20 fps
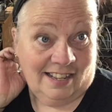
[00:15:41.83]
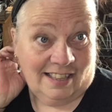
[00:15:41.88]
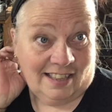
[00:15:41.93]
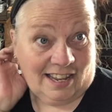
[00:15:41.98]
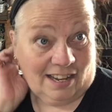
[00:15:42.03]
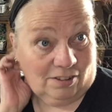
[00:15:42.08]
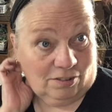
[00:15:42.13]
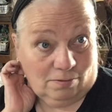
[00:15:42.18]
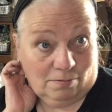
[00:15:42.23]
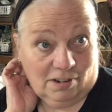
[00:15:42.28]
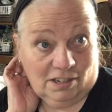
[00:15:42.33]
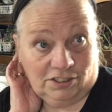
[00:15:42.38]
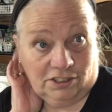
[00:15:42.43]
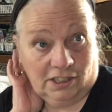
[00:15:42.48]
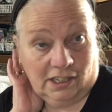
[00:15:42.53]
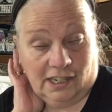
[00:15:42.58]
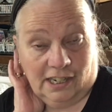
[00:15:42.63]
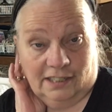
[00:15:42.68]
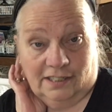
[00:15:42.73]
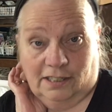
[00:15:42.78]
Thanks for watching,
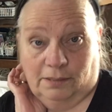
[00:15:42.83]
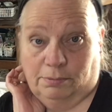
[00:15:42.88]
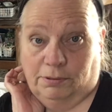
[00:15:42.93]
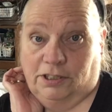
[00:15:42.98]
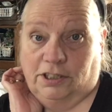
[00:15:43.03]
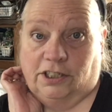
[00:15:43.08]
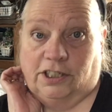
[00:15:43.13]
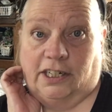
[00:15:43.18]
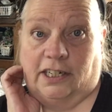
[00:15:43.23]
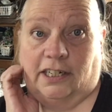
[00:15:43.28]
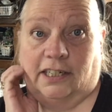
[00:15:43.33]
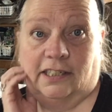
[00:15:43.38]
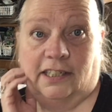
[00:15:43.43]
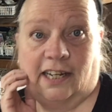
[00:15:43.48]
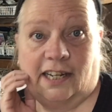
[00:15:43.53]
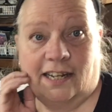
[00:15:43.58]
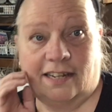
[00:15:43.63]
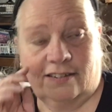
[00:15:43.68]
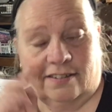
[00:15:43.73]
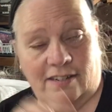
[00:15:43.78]
guys. I appreciate it. And
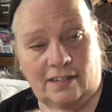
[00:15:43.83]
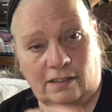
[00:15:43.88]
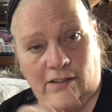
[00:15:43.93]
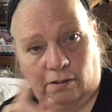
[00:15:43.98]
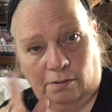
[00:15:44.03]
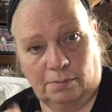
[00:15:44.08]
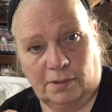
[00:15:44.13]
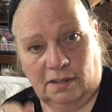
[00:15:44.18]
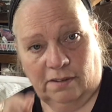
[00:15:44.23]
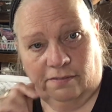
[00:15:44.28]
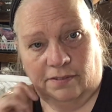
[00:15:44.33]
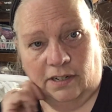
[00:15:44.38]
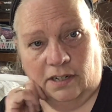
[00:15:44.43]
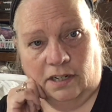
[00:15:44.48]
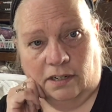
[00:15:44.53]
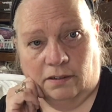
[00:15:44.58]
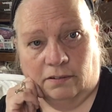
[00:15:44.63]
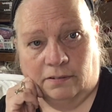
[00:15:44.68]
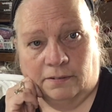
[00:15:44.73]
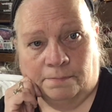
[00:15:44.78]
like I said, there'll be a
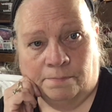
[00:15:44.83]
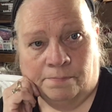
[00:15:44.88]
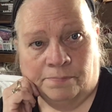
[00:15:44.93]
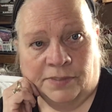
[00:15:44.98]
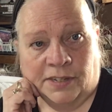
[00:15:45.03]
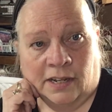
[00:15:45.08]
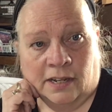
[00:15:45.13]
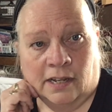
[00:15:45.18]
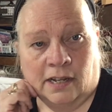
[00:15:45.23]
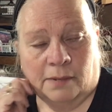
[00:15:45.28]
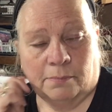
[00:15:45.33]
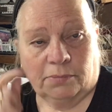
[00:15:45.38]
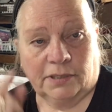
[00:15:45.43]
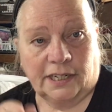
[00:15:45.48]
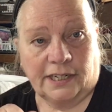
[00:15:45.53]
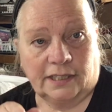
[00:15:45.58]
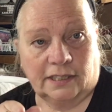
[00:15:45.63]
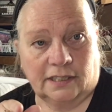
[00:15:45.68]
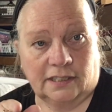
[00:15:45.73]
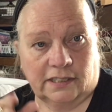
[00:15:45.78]
video
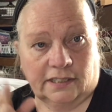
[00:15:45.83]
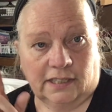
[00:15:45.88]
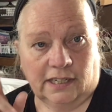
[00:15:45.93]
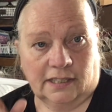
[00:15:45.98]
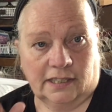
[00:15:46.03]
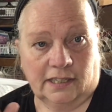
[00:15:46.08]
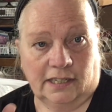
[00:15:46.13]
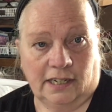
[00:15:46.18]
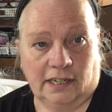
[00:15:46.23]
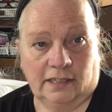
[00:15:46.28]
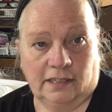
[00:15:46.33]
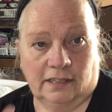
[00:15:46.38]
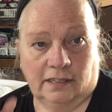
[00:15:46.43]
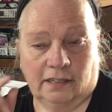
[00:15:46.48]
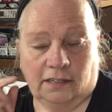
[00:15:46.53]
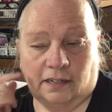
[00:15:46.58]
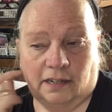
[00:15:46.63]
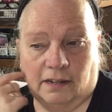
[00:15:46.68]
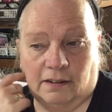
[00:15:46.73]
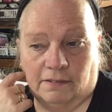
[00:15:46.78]
playlist at the end
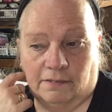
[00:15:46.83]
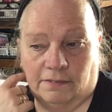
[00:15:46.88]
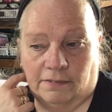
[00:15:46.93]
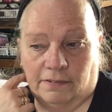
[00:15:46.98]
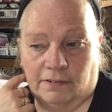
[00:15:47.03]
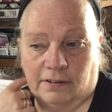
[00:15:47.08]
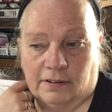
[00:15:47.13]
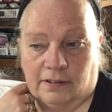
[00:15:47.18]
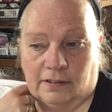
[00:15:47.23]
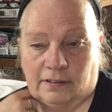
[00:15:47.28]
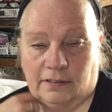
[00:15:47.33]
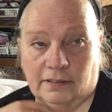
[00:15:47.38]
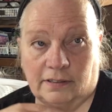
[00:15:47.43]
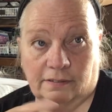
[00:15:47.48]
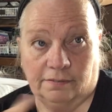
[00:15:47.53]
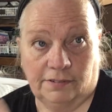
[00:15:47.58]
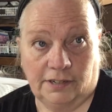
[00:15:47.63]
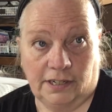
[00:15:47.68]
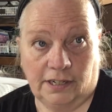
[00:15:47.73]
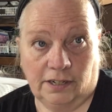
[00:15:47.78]
of the
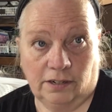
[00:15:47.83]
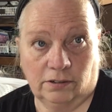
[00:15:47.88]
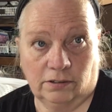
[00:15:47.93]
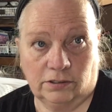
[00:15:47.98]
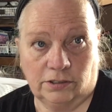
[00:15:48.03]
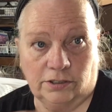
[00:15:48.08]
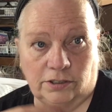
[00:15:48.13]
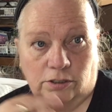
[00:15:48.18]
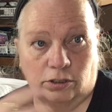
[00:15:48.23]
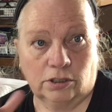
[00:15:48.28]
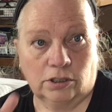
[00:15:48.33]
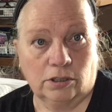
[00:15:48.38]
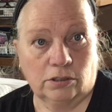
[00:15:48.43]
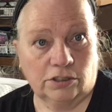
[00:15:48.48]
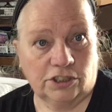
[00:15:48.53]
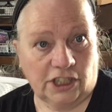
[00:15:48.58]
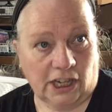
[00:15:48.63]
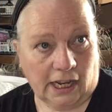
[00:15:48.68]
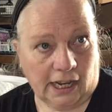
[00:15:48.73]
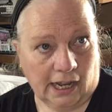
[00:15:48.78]
video for you to go
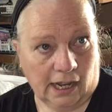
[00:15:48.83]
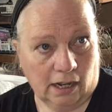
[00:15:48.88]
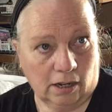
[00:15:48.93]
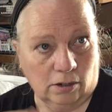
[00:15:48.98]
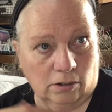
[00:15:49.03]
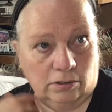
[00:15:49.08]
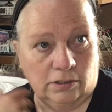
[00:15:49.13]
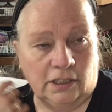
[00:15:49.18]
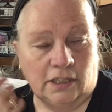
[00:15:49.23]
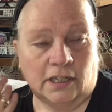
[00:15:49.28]
check out.